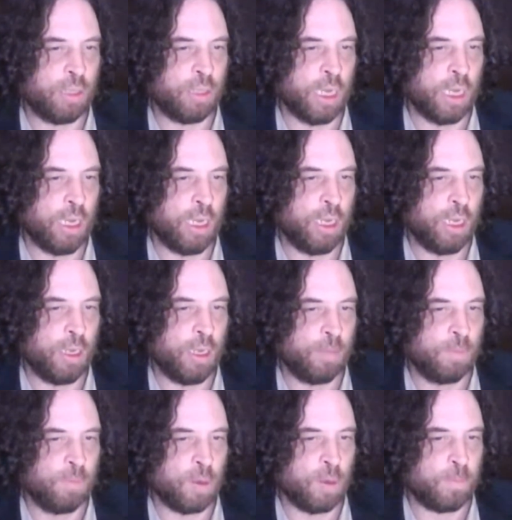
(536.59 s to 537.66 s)

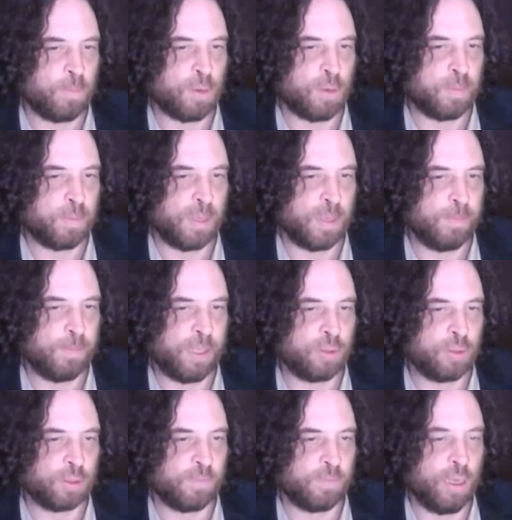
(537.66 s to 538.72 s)
got popular
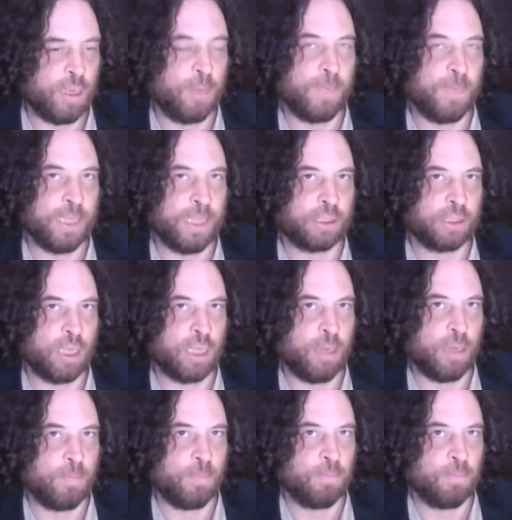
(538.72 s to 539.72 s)
because of its